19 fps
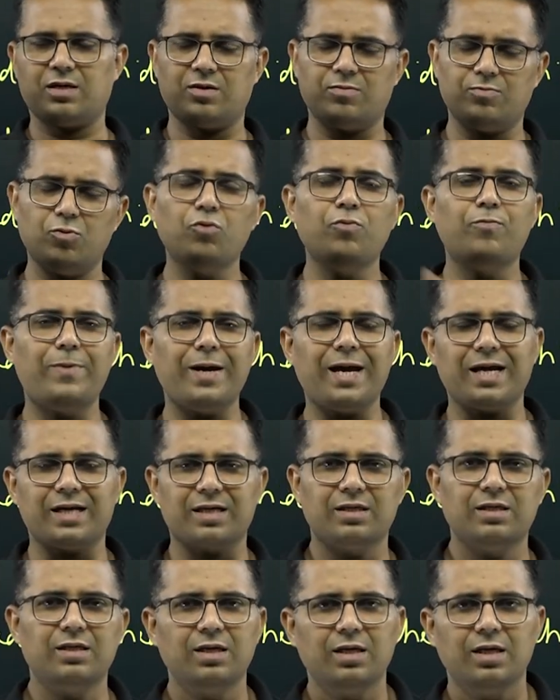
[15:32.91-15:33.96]
move back,
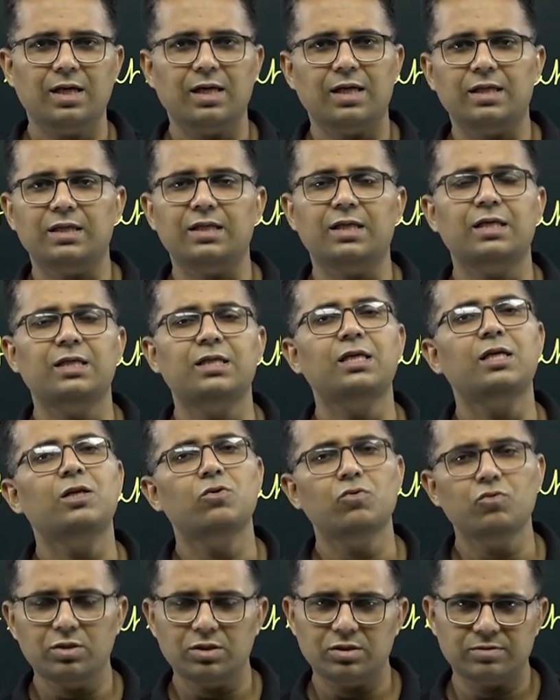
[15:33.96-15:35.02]
then they
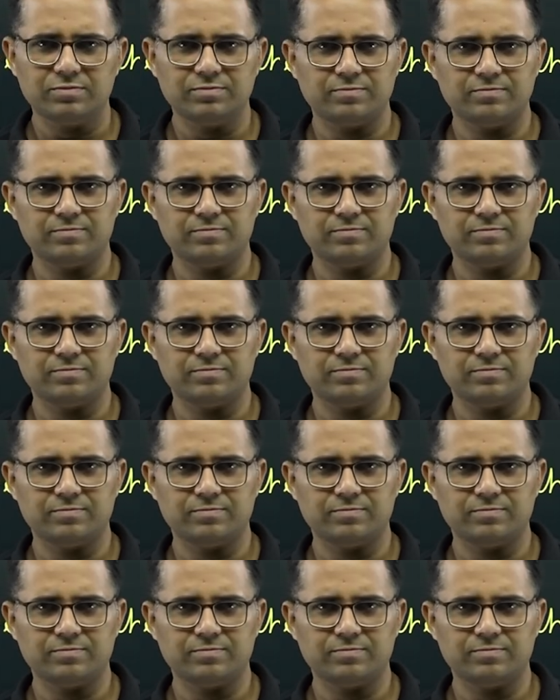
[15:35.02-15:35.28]
lose.